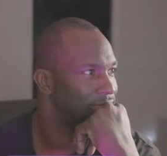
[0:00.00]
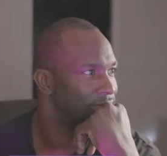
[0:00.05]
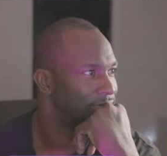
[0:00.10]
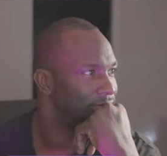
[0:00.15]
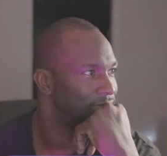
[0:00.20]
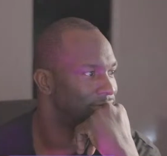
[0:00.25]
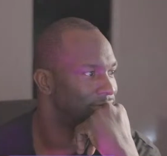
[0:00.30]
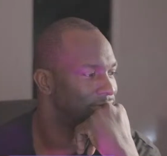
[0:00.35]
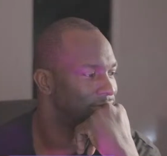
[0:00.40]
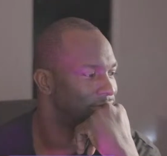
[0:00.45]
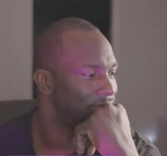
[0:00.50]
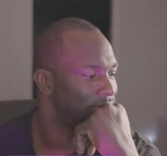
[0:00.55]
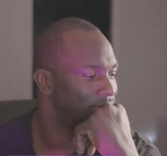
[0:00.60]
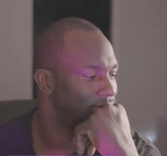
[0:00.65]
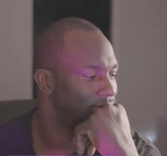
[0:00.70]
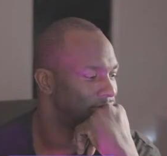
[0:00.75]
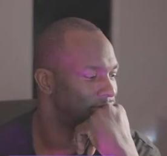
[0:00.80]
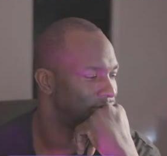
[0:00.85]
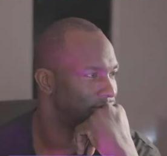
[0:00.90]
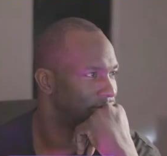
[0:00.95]

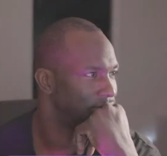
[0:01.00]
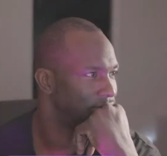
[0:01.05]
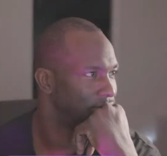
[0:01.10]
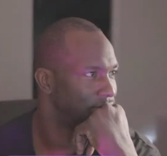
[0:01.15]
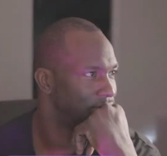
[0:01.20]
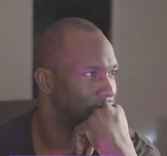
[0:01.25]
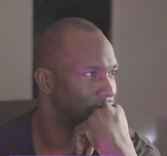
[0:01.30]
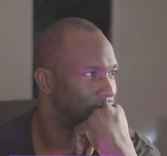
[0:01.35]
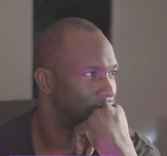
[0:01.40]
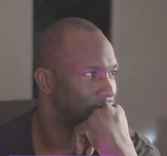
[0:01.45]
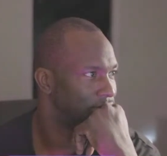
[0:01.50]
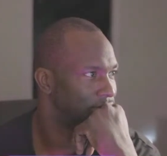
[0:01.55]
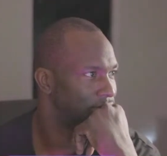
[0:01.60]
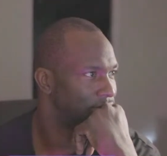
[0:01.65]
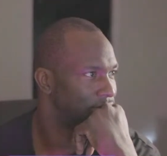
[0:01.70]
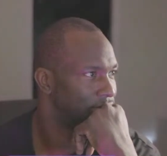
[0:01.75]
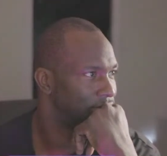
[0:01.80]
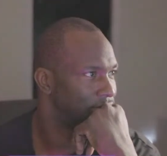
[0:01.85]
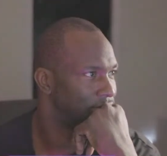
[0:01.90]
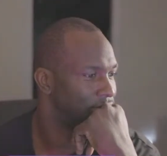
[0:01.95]

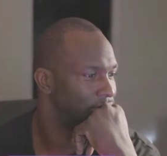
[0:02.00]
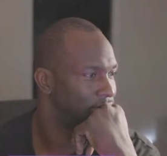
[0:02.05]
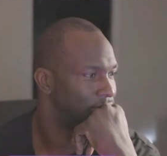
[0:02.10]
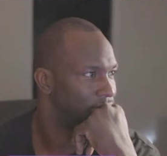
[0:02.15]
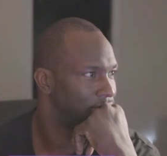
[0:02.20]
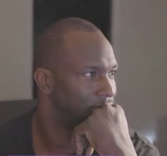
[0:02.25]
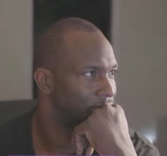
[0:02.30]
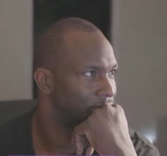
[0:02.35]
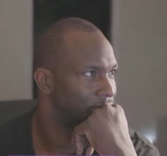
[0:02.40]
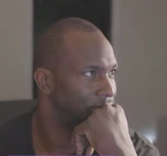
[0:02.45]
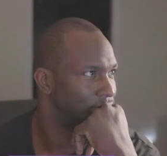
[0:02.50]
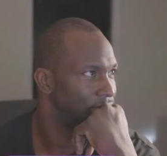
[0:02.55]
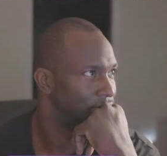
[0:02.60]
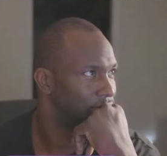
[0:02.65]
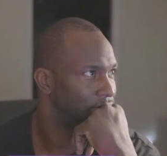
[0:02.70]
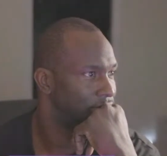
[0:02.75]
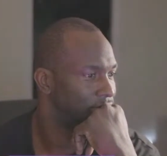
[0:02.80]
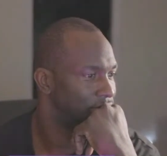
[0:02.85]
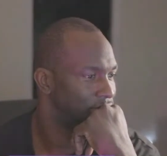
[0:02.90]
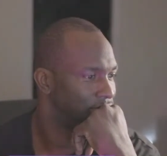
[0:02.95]

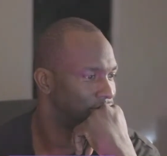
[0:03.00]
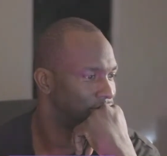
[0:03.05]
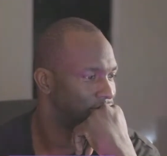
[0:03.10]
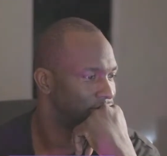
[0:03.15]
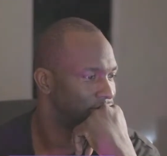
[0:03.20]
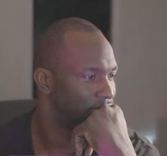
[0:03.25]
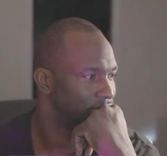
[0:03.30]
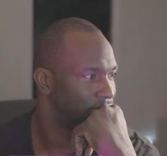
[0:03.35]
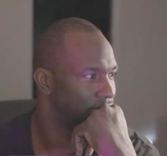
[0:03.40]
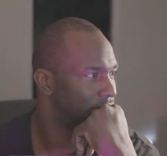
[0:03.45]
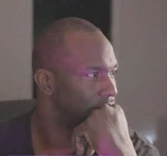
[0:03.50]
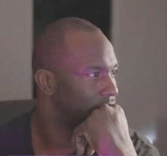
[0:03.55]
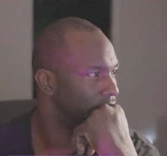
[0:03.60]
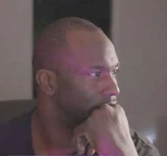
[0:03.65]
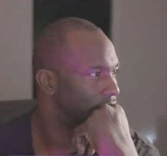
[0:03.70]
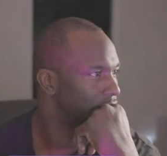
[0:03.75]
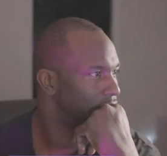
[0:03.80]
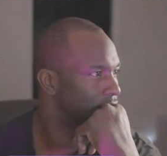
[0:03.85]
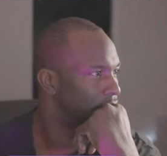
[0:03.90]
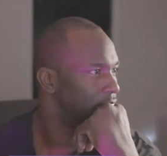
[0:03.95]

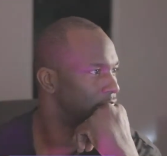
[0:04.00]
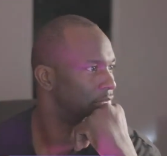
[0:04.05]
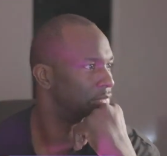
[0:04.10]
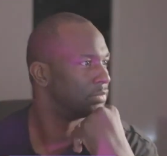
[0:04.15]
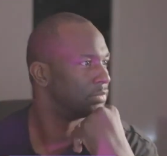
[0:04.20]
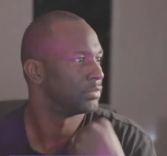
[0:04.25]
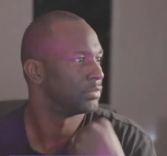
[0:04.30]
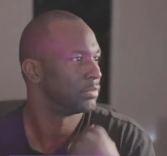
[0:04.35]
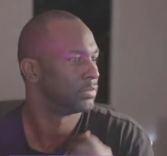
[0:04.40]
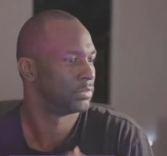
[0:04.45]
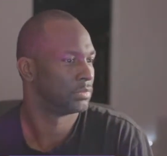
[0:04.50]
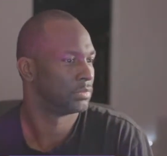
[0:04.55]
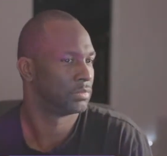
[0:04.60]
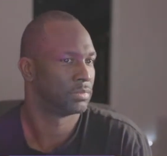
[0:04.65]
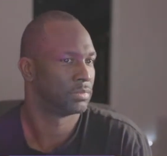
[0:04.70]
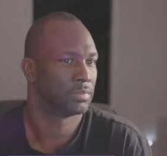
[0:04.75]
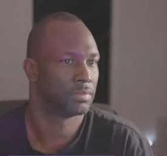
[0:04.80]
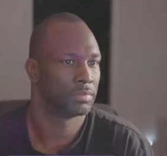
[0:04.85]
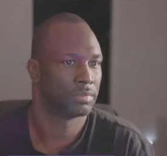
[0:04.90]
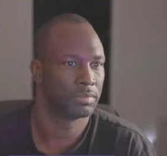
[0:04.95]

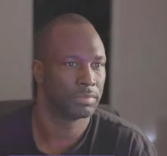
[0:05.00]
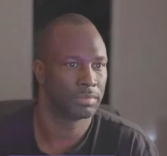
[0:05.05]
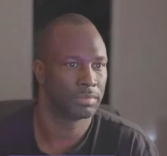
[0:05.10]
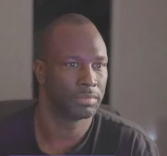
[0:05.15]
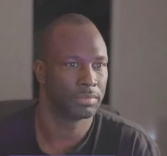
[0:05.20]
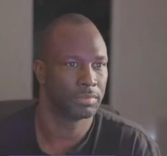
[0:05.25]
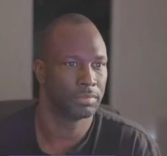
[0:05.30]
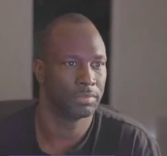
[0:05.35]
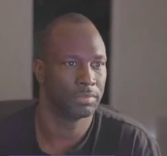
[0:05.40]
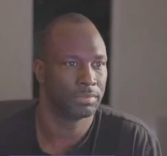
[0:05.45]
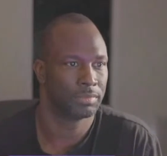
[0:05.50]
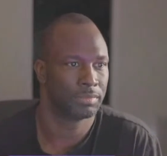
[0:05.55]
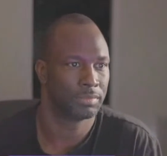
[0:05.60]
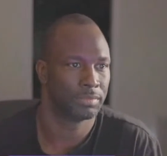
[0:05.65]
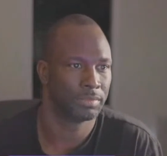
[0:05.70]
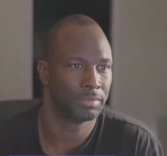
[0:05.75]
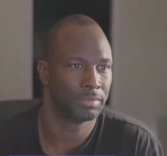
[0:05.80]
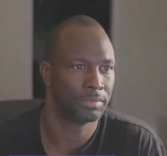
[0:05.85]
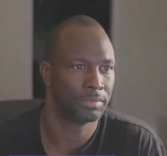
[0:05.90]
[no speech]